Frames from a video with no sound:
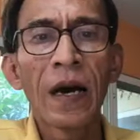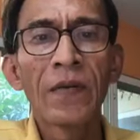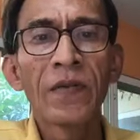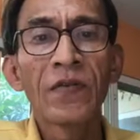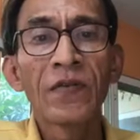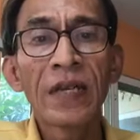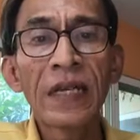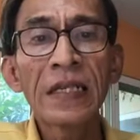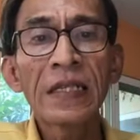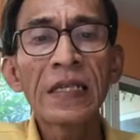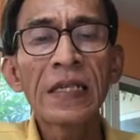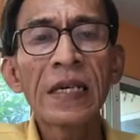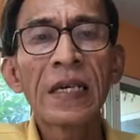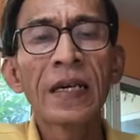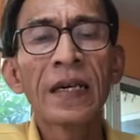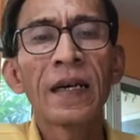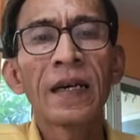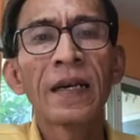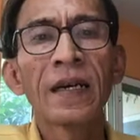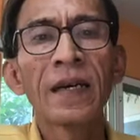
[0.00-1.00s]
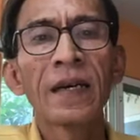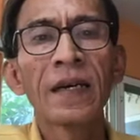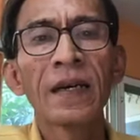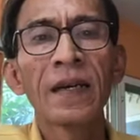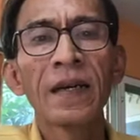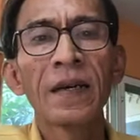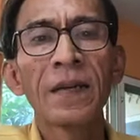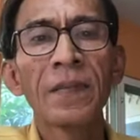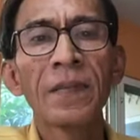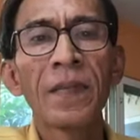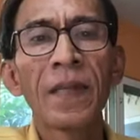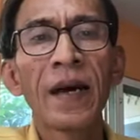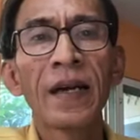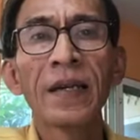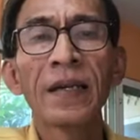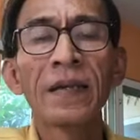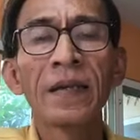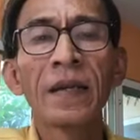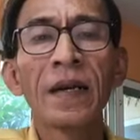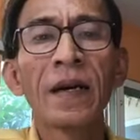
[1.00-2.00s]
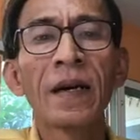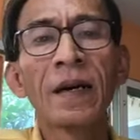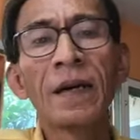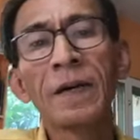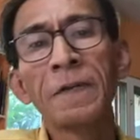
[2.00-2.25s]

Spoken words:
I will read my